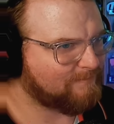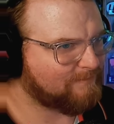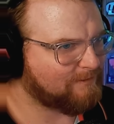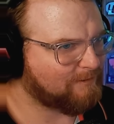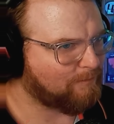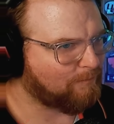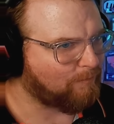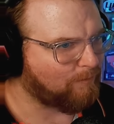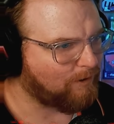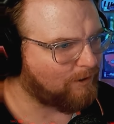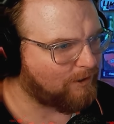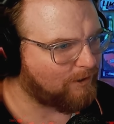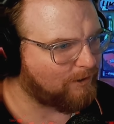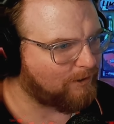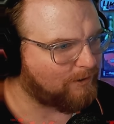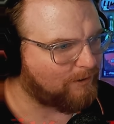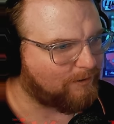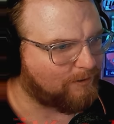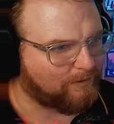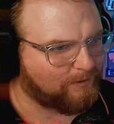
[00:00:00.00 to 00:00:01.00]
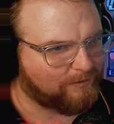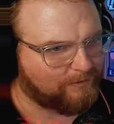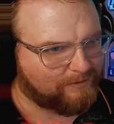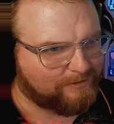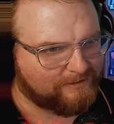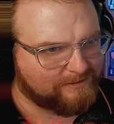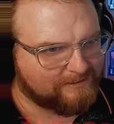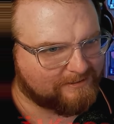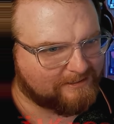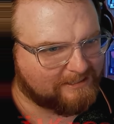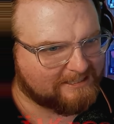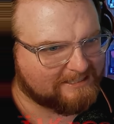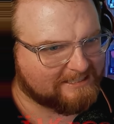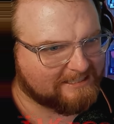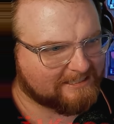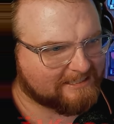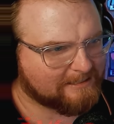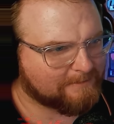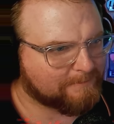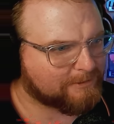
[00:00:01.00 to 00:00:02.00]
Whoa, is
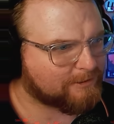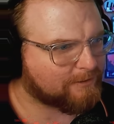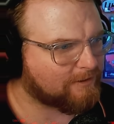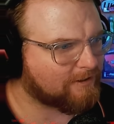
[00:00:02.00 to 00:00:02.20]
this some sort